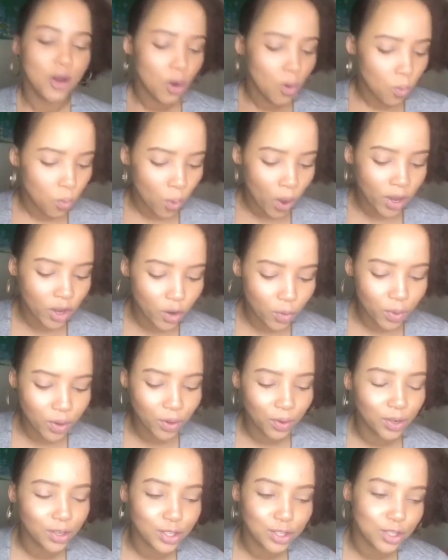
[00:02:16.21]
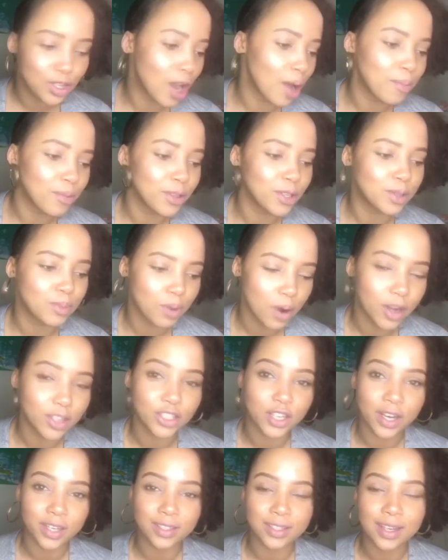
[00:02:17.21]
when are we going to stop this
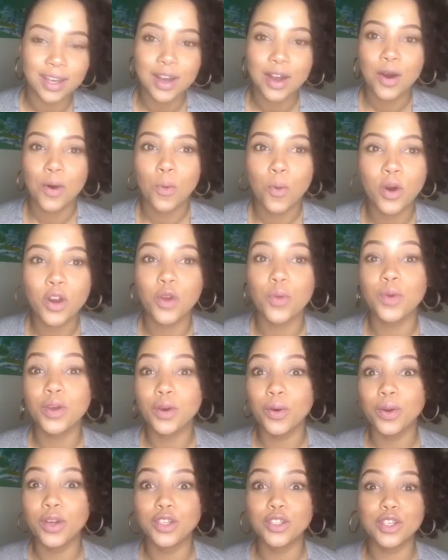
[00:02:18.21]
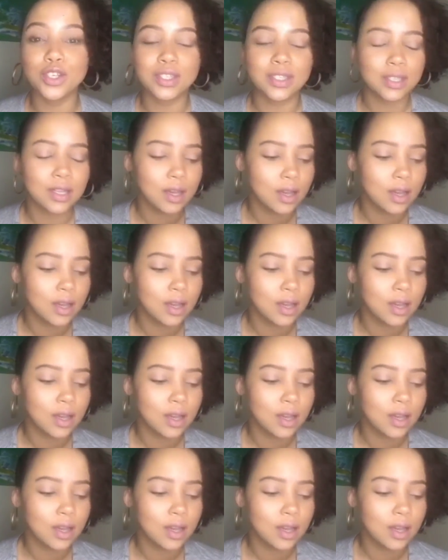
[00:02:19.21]
project when are we going to just